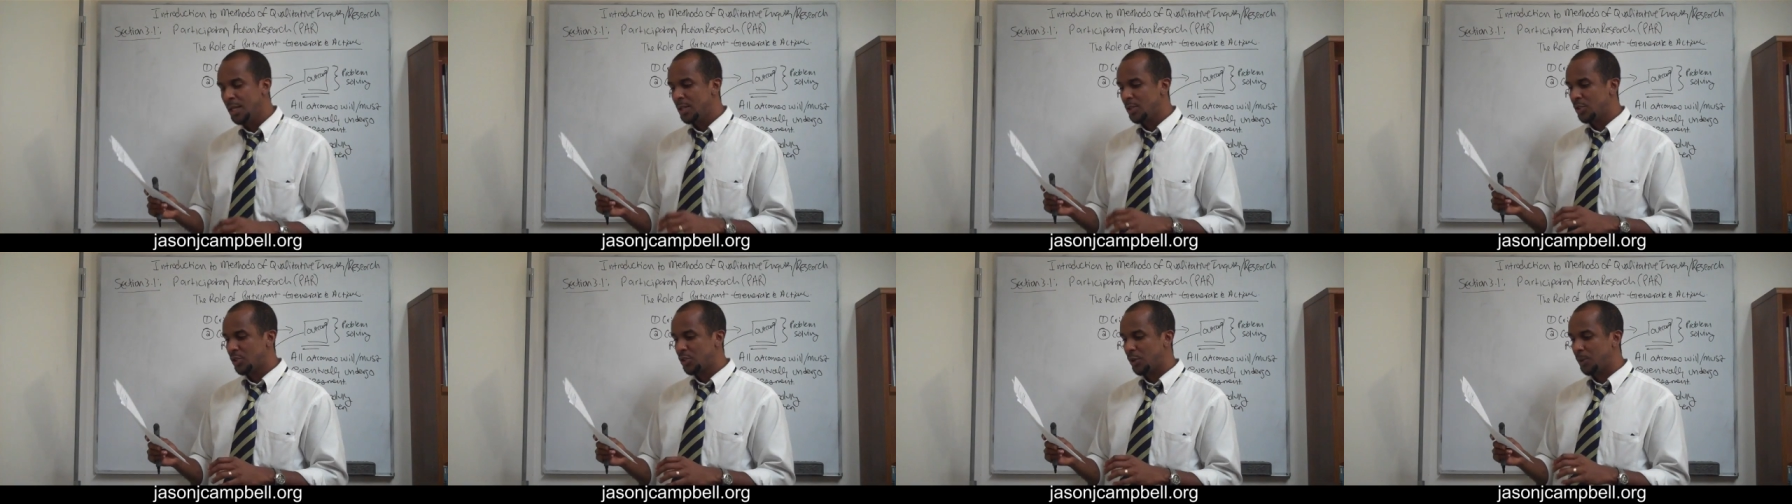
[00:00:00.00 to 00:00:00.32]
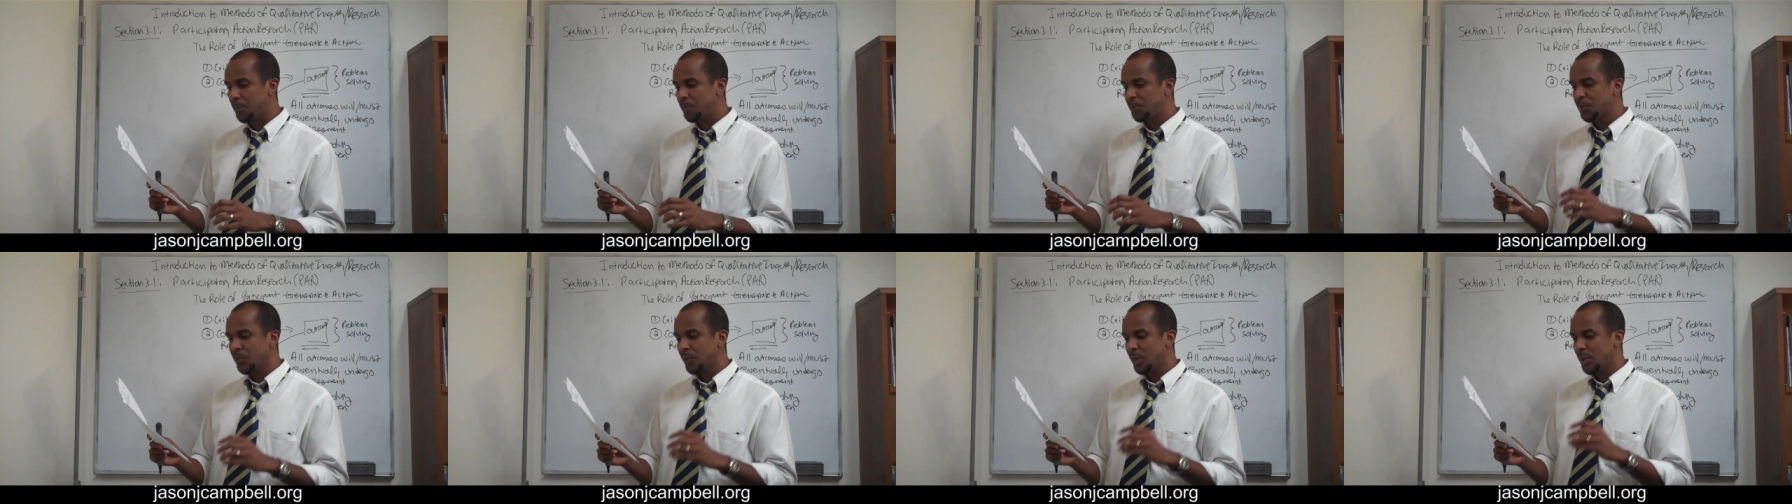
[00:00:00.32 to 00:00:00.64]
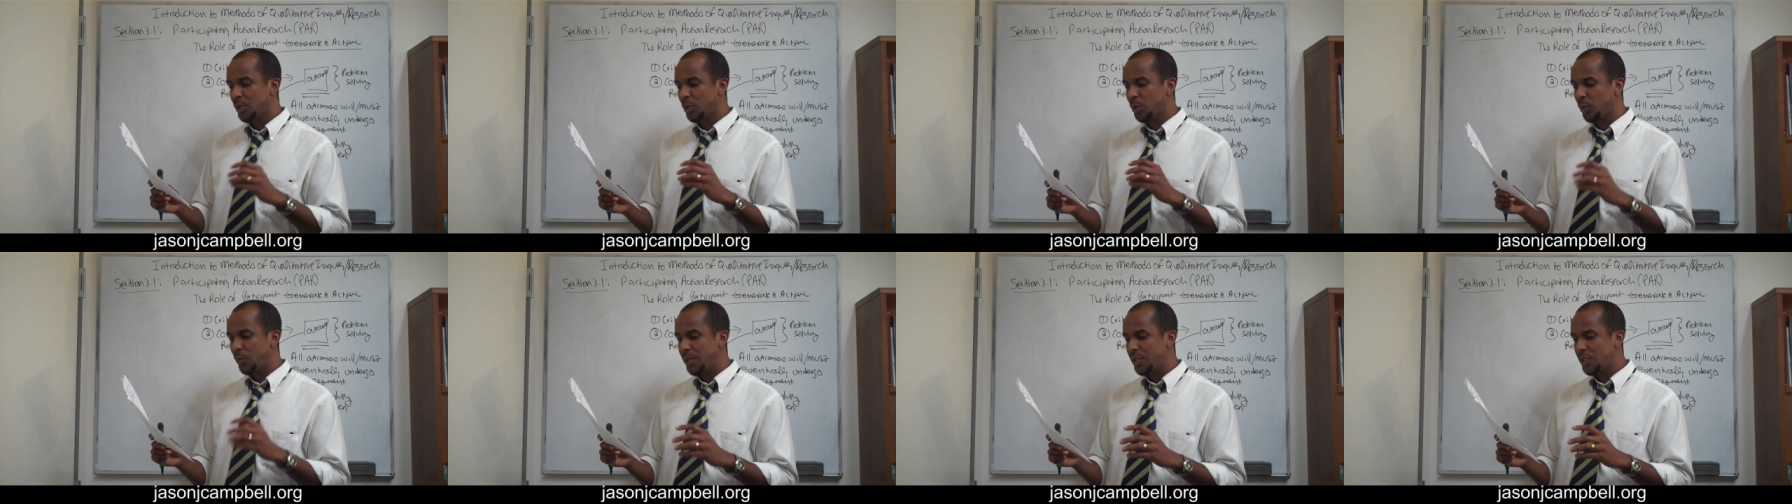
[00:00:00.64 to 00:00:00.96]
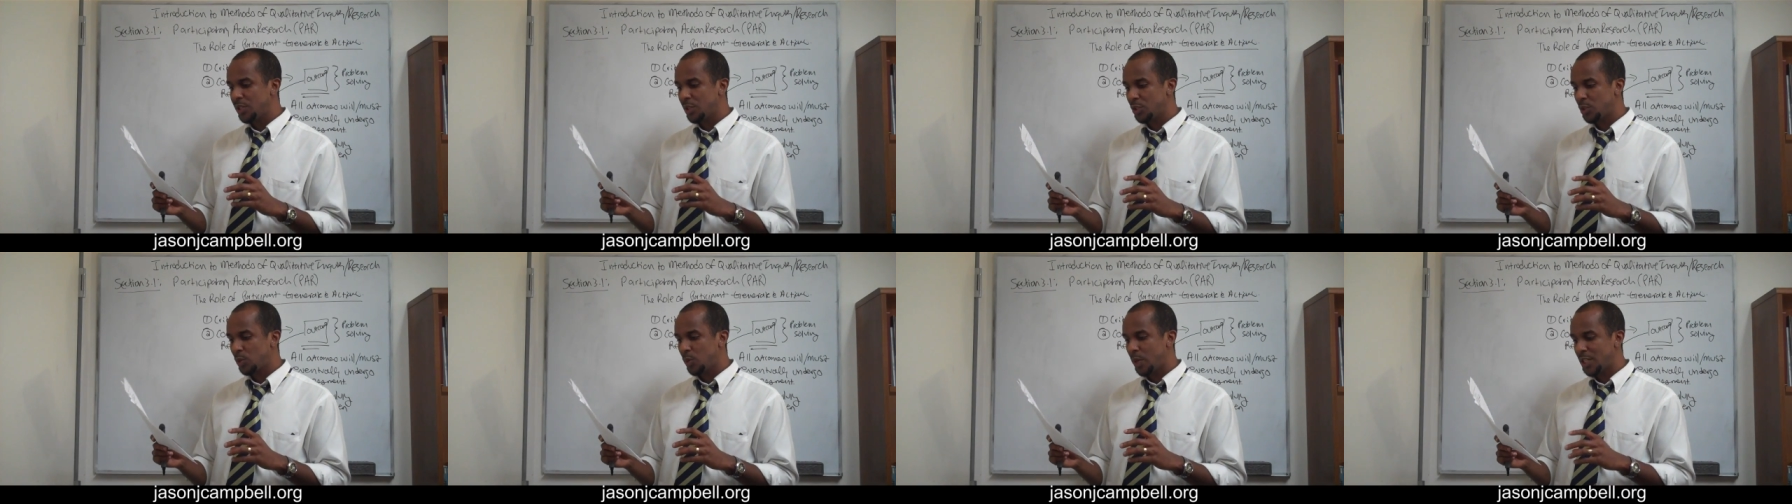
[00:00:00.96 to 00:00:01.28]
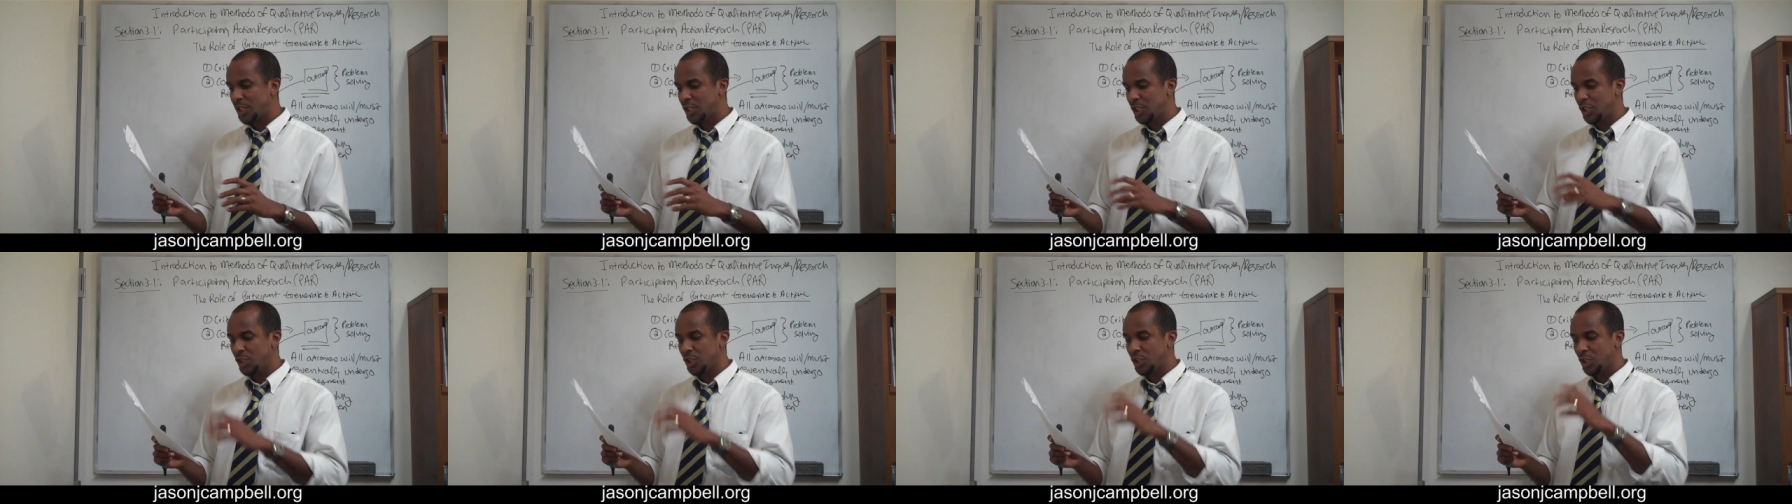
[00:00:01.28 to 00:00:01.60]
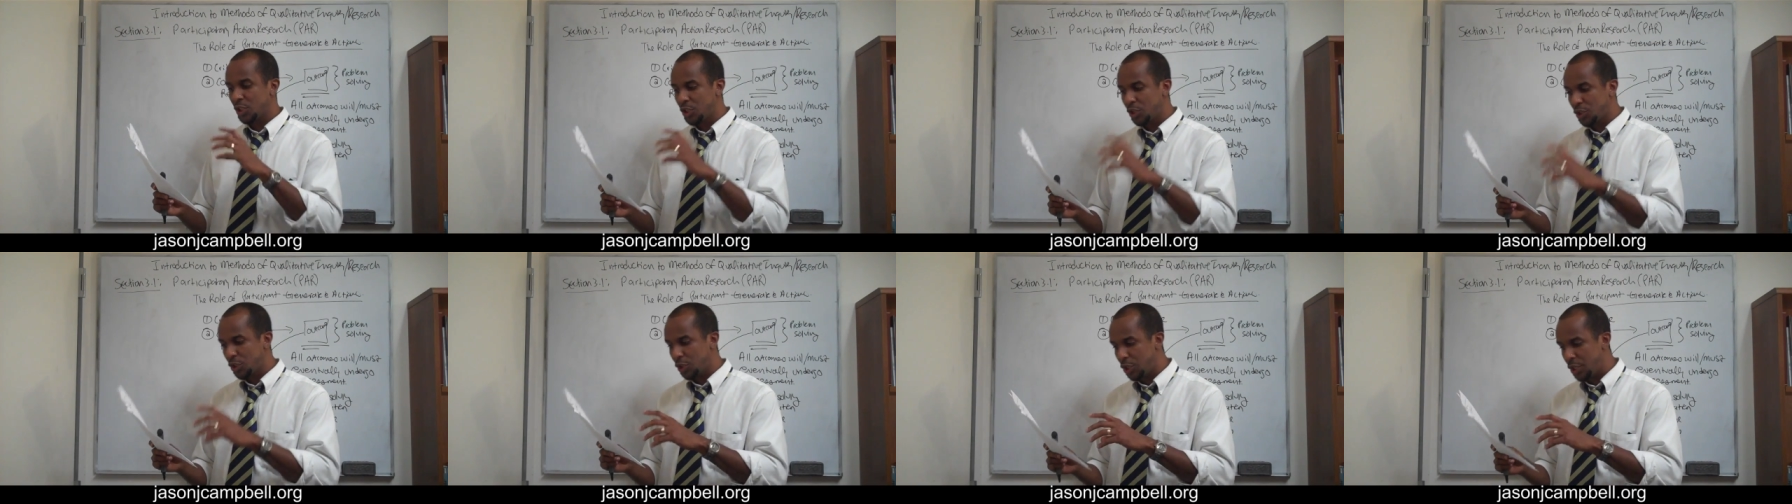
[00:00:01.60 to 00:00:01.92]
So the research questions
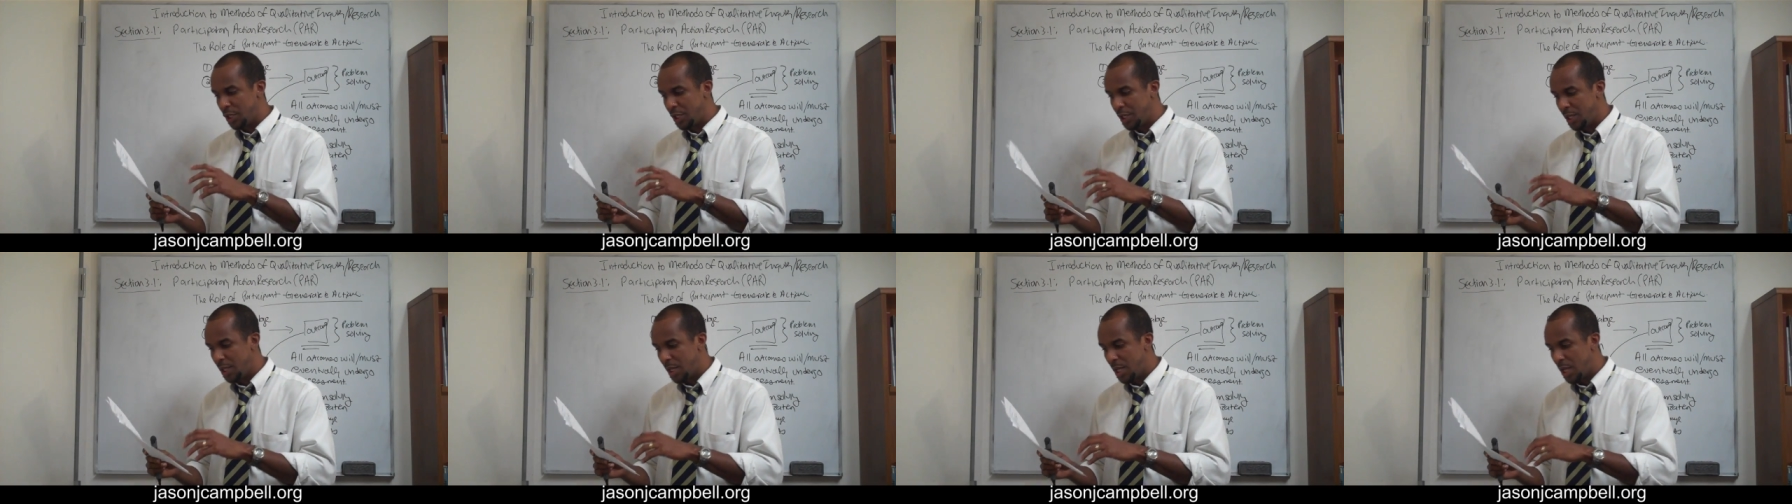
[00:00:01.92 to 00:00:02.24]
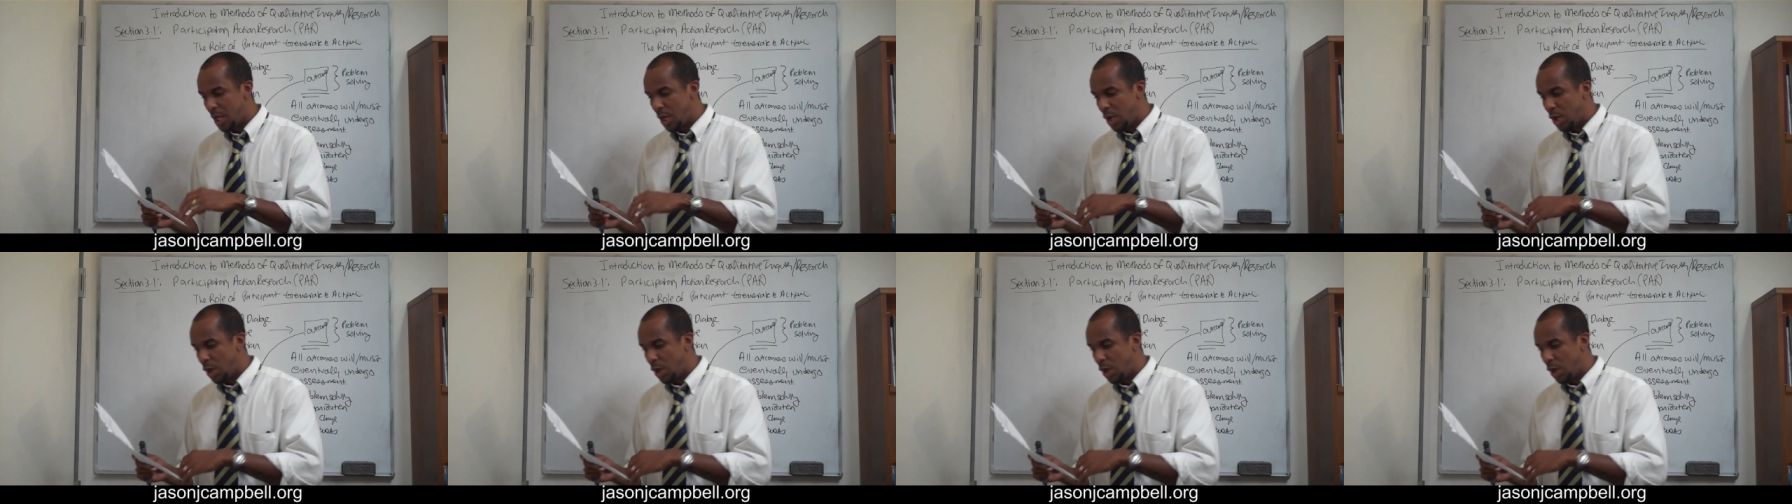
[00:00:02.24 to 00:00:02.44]
should